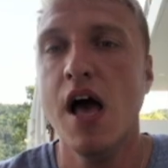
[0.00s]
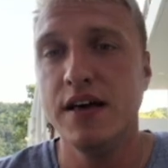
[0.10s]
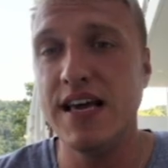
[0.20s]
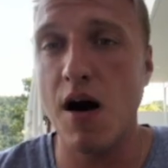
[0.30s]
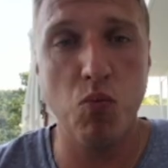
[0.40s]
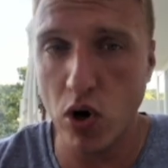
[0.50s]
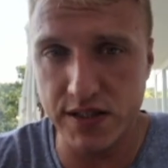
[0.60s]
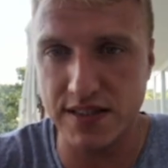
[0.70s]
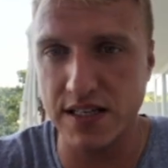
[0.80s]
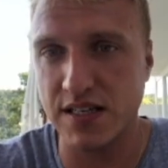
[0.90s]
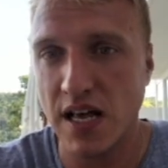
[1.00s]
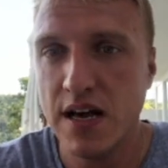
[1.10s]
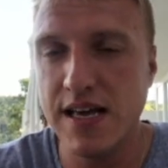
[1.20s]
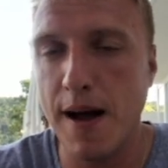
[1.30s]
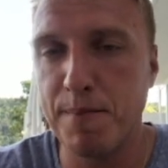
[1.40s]
Yeah, once this,
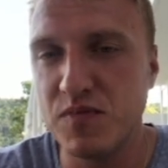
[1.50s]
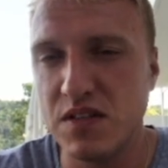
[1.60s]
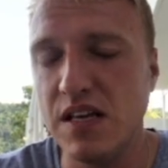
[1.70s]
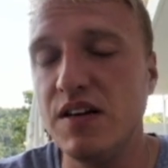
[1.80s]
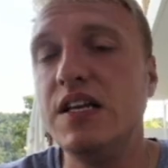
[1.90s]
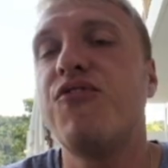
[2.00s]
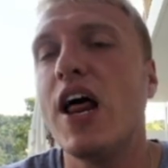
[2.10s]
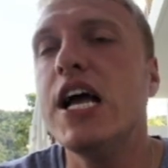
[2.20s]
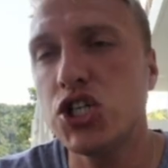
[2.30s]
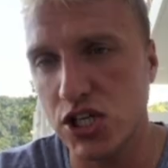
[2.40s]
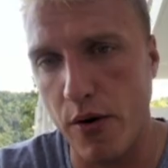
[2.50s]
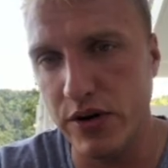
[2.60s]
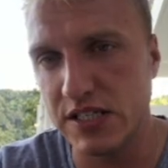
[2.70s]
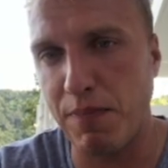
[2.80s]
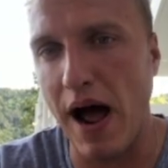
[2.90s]
yeah, the deflationary
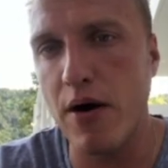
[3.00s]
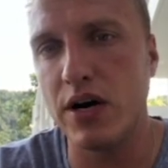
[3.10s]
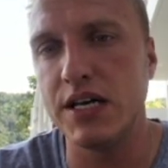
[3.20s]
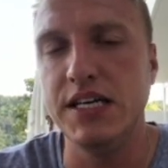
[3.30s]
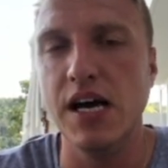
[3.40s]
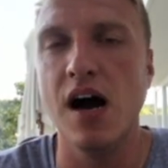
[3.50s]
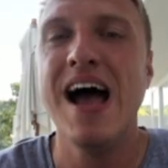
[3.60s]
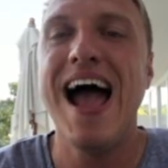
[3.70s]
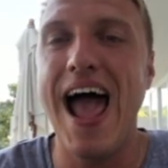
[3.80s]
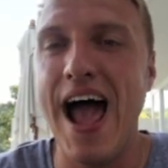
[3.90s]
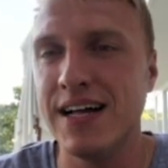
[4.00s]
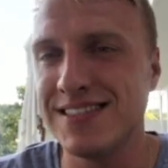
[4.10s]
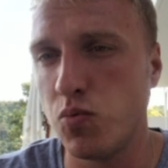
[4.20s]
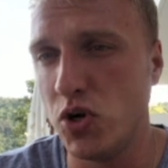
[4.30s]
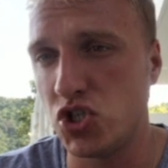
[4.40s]
spiral here
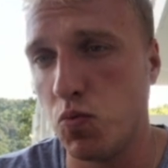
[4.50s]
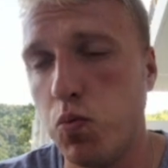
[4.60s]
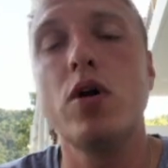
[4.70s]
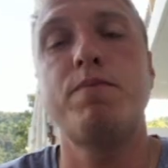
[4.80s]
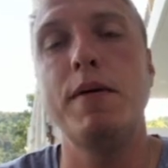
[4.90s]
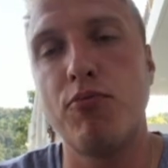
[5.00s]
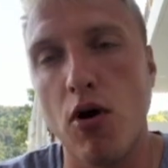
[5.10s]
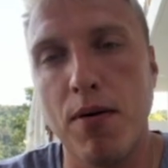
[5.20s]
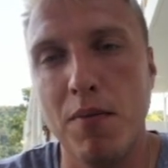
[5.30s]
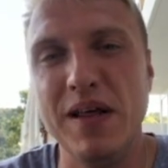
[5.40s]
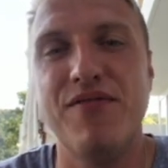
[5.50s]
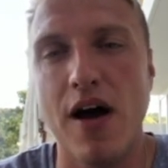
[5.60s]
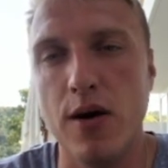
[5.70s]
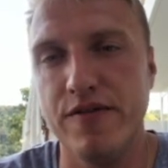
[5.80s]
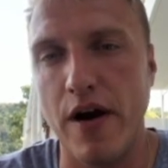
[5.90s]
ends, which would be probably
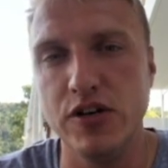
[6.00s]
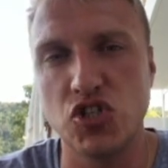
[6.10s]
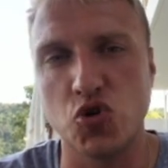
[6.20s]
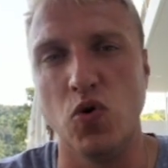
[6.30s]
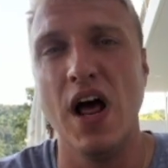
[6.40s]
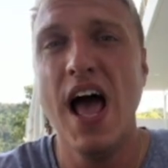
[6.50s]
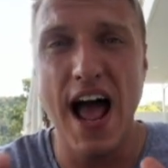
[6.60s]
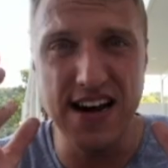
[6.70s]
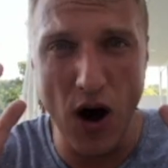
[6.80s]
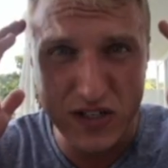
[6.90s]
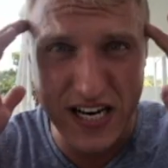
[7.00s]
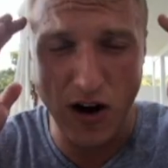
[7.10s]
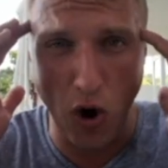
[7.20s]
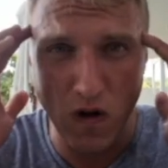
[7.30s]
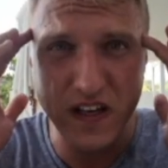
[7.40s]
very, very soon. And now take
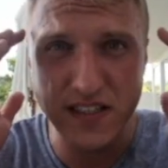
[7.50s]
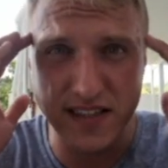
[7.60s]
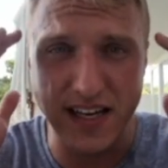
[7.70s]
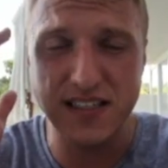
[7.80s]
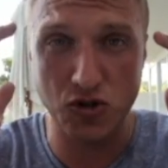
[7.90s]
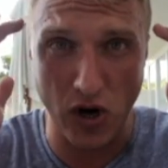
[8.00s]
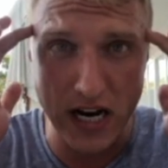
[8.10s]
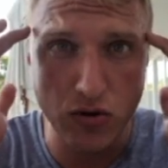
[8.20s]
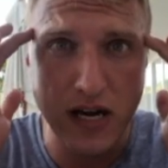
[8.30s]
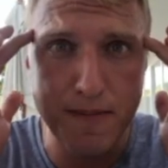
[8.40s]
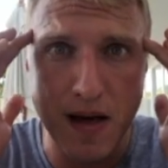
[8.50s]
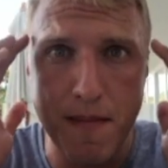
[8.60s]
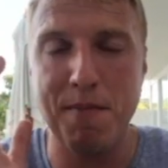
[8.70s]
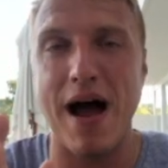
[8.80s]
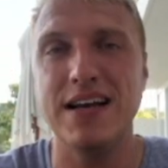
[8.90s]
all these things, try to keep them
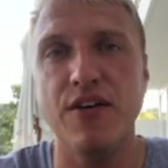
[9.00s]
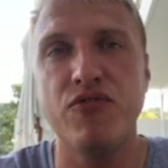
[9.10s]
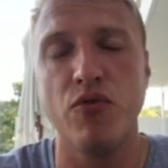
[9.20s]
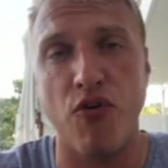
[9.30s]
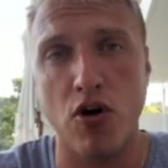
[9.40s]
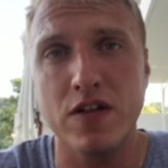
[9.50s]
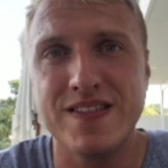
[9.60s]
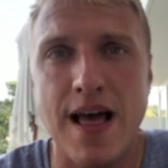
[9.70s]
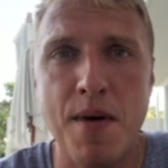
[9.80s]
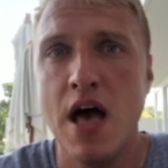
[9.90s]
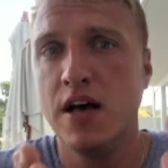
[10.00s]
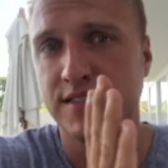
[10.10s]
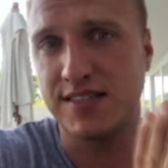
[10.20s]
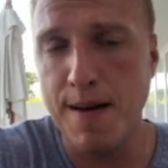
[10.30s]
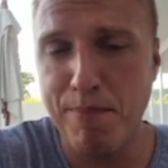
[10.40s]
in mind. If you forgot them,
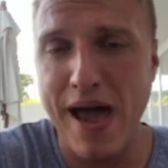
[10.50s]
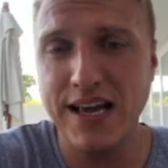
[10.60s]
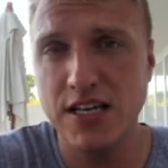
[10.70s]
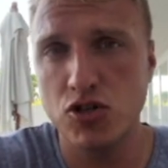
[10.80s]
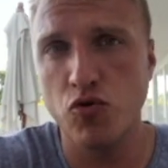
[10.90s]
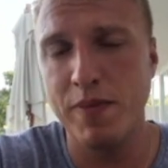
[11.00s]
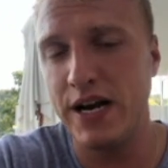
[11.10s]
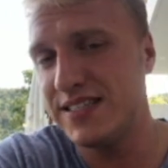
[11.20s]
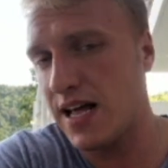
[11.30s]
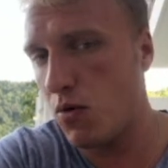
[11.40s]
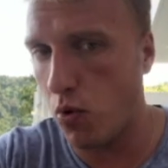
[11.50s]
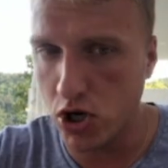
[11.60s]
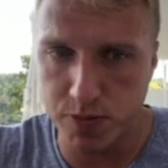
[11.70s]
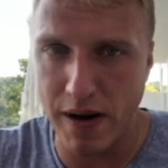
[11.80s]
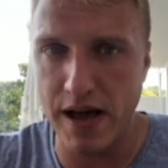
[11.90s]
skip back here two minutes and
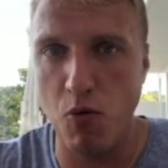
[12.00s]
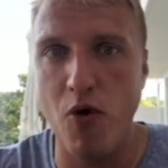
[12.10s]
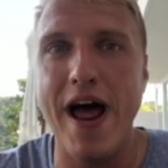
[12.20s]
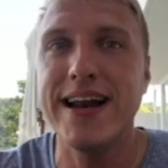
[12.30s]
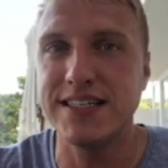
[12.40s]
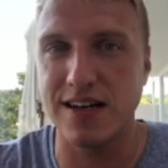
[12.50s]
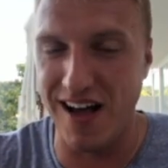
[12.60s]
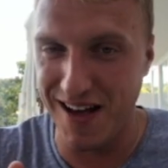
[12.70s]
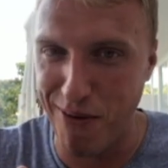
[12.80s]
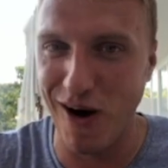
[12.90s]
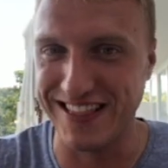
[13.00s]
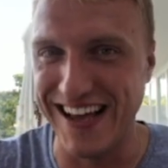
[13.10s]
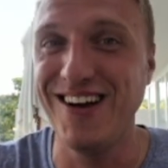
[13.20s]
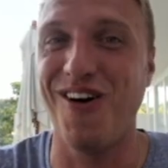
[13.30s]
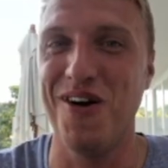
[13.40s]
watch my rant about the
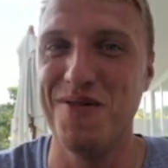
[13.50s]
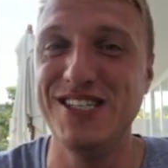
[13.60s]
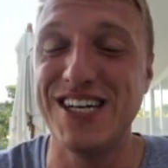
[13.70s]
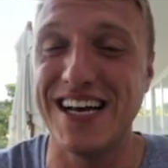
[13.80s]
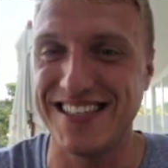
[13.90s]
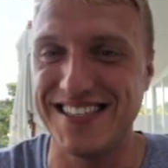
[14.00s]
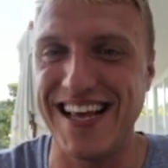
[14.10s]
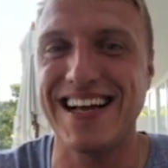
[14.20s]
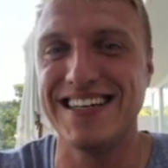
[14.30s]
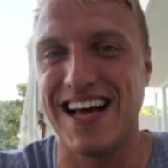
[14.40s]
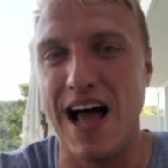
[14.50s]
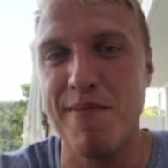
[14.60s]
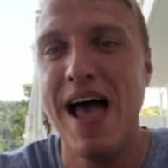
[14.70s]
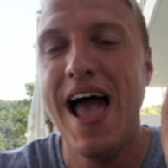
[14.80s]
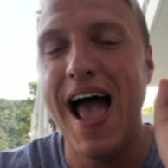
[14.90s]
economy just a second time.
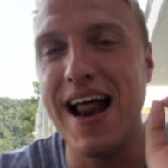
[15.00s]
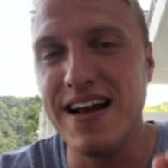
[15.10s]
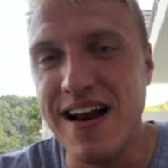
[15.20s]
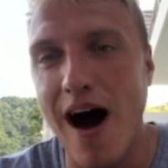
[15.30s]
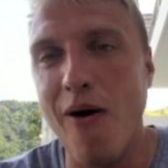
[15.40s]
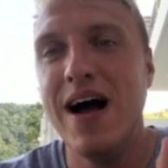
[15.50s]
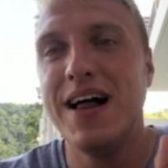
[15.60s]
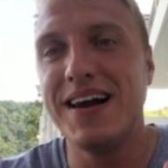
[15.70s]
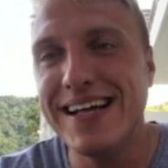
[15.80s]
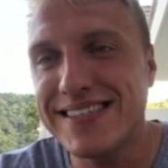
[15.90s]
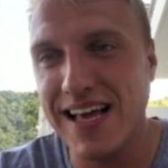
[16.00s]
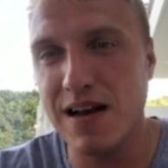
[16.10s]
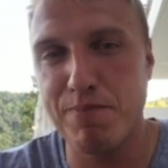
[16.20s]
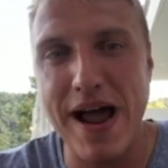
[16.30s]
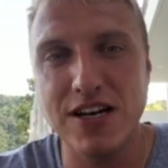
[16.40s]
And now let's
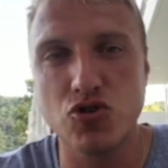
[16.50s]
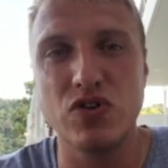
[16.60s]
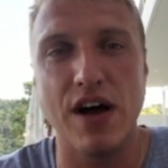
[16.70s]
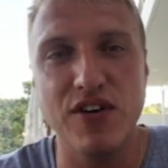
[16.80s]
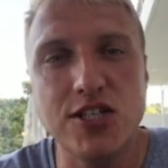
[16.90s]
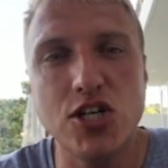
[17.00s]
get back to DaVinci